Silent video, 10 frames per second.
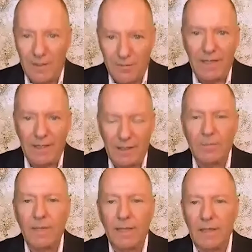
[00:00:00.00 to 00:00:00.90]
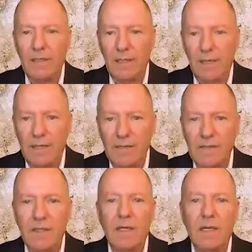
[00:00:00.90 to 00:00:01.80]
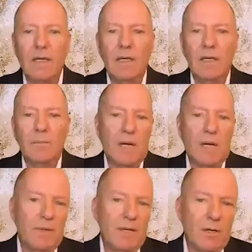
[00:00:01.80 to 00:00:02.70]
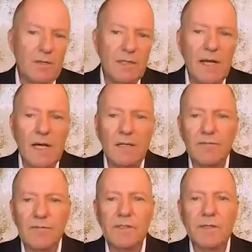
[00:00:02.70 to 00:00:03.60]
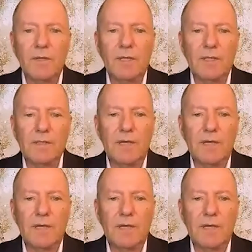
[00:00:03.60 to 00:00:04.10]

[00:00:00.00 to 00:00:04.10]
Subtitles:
accredited by the DAC, but because a lot of students